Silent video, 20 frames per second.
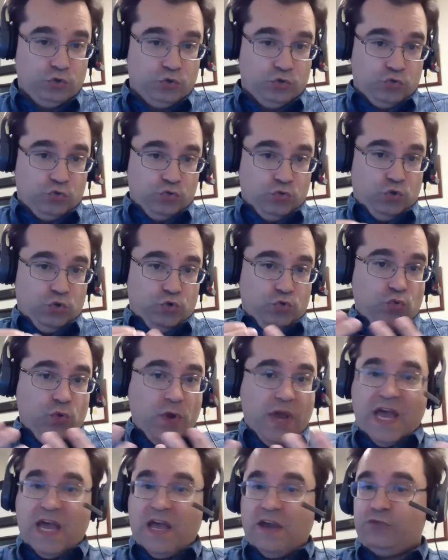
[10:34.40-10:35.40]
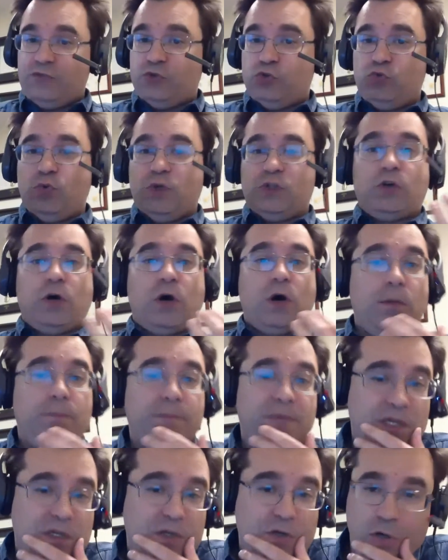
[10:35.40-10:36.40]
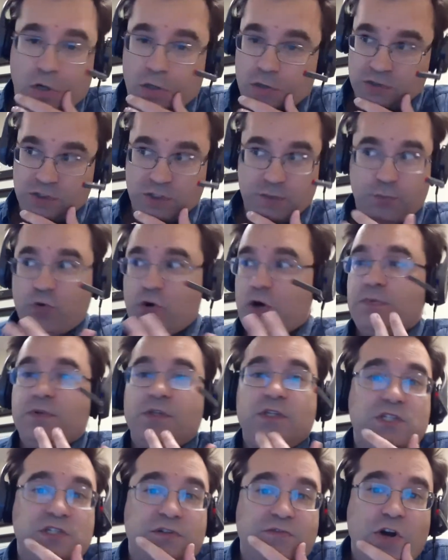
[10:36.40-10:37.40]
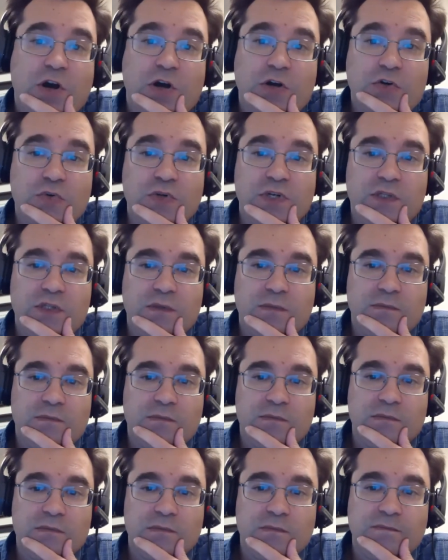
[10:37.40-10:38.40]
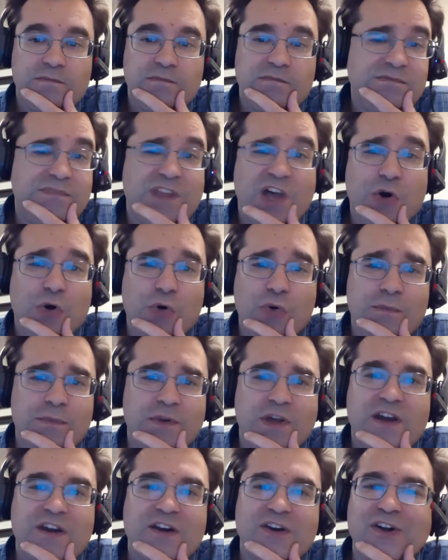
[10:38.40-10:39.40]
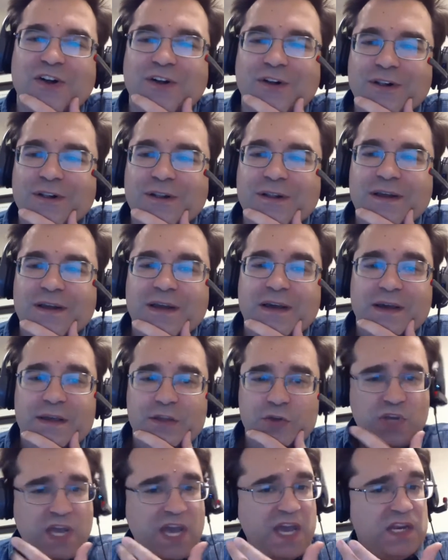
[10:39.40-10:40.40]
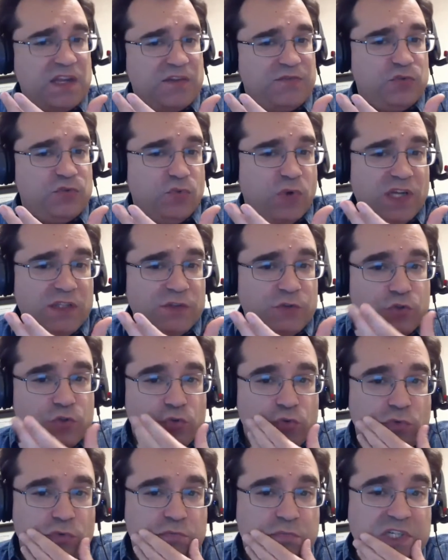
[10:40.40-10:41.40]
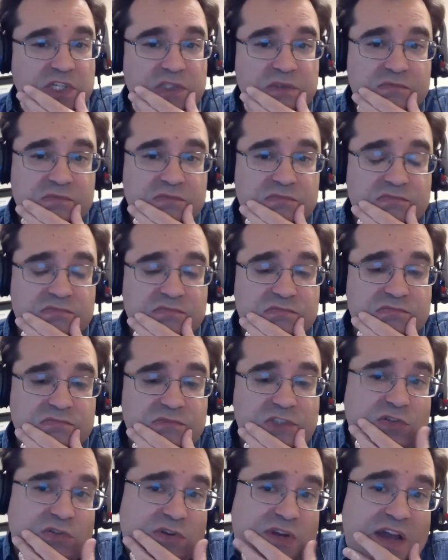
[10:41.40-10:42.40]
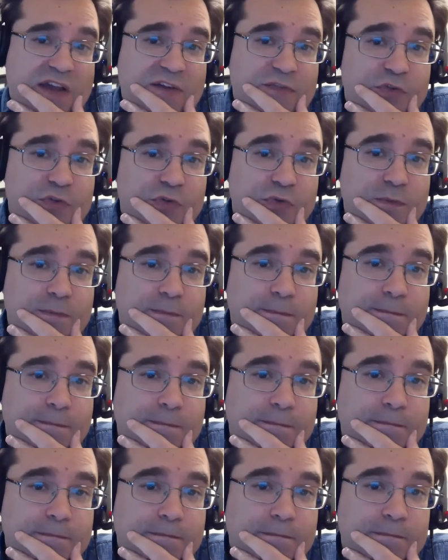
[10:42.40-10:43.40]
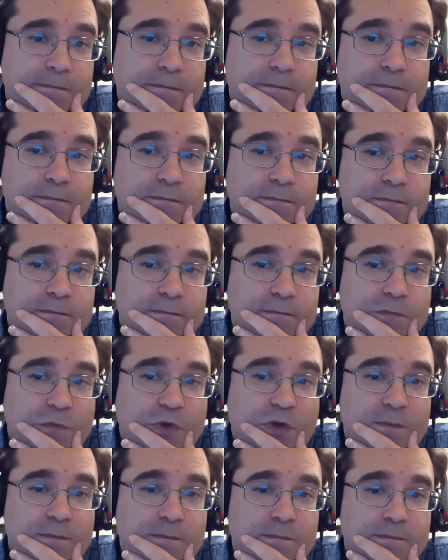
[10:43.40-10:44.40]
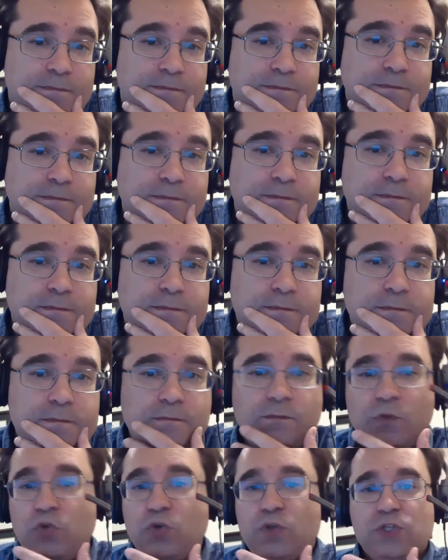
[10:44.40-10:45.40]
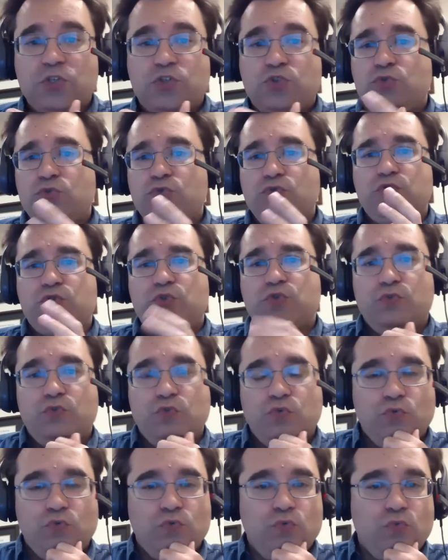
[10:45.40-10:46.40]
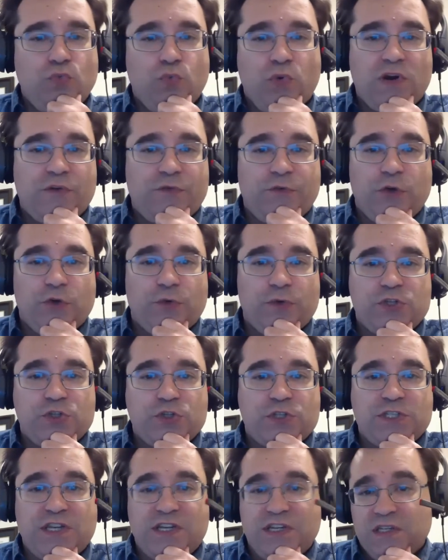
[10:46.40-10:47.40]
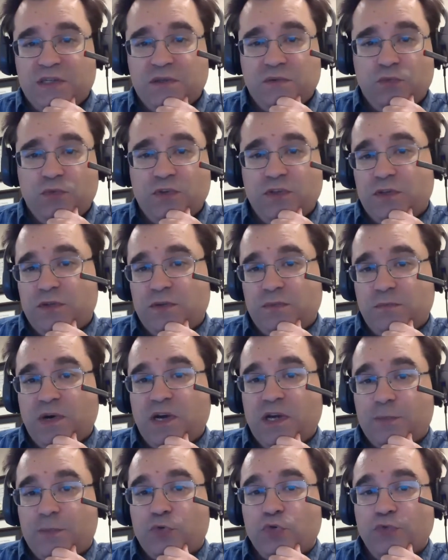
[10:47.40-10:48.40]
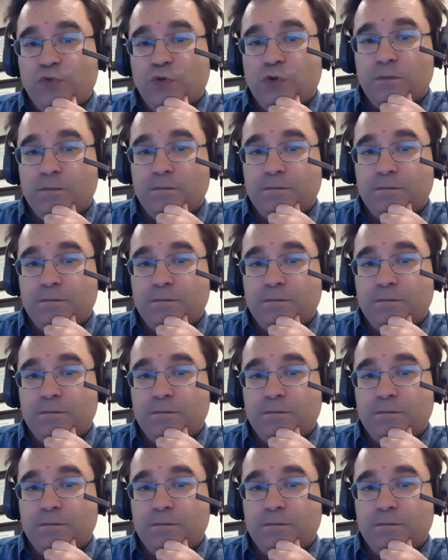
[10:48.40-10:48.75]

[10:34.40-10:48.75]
Do you have to do a topic on the properties of concrete? No, not at all. You can if you want to, but you don't have to. Okay? You can choose to do whatever you're interested in with my approval.